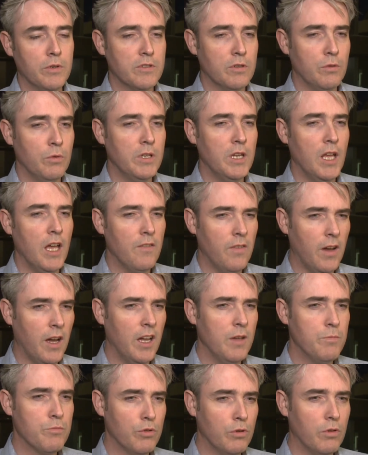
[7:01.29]
so when you have
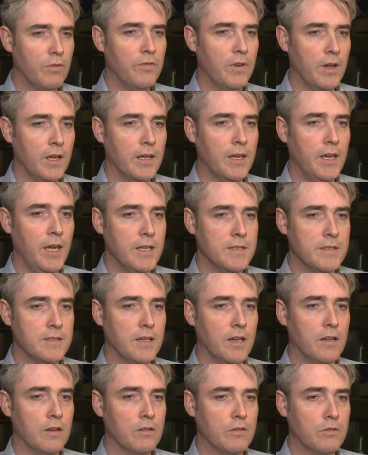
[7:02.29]
high profile cases
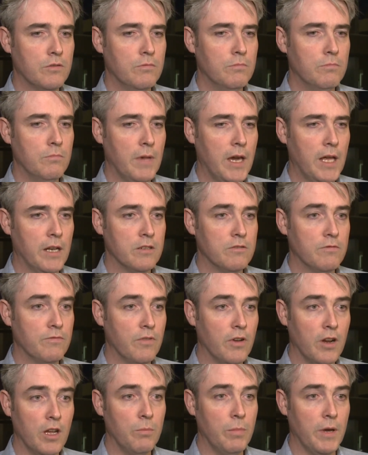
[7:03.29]
that are managed
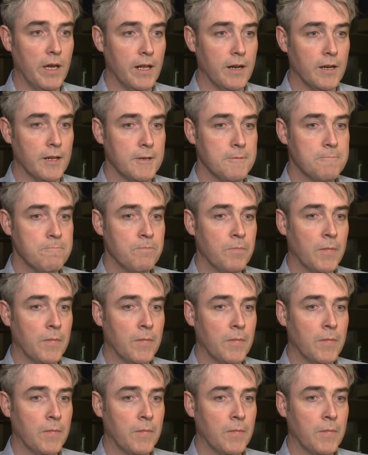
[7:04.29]
very badly,